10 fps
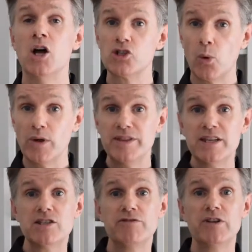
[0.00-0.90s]
So in
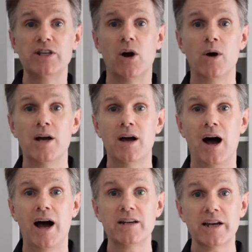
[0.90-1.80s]
this video,
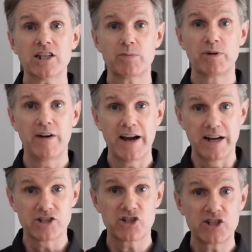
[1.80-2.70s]
I'd like to provide
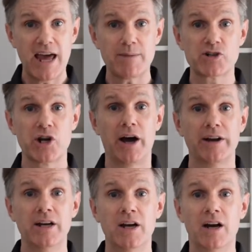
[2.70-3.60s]
a
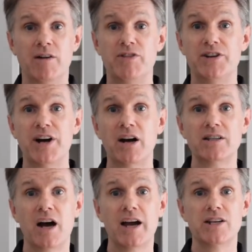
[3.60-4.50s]
snapshot of the Tang
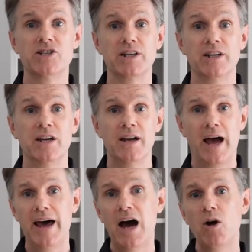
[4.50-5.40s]
Dynasty
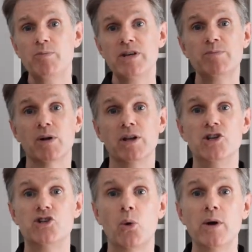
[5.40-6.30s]
and how people
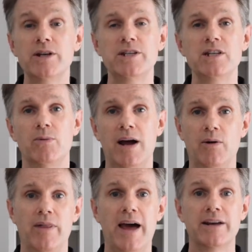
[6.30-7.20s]
enjoyed tea
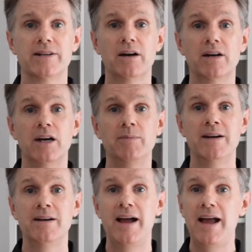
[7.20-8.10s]
around that time,
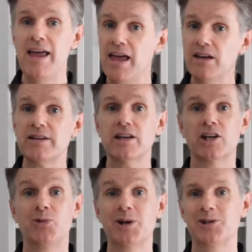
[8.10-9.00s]
and take a
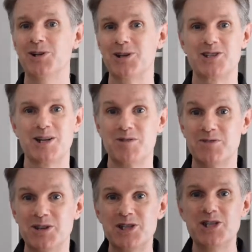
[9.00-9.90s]
quick look at some of
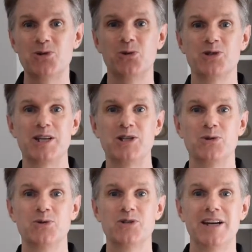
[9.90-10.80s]
the tea tools they
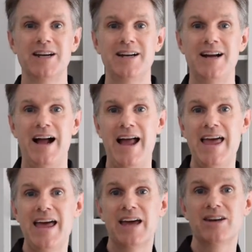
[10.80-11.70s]
used
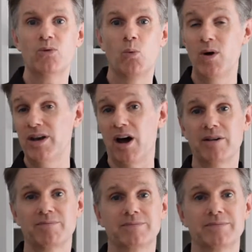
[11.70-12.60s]
and whatnot.